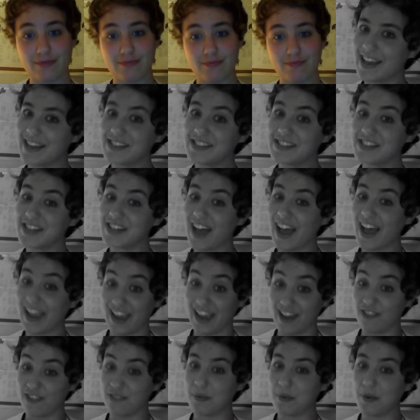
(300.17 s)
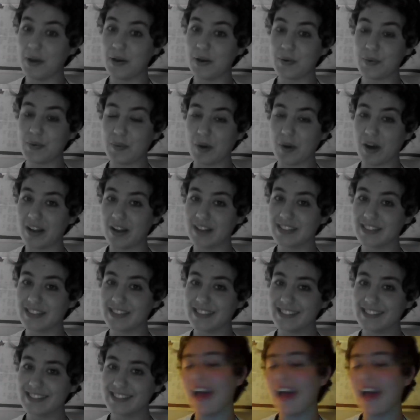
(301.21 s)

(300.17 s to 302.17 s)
Yes, I have my own wand.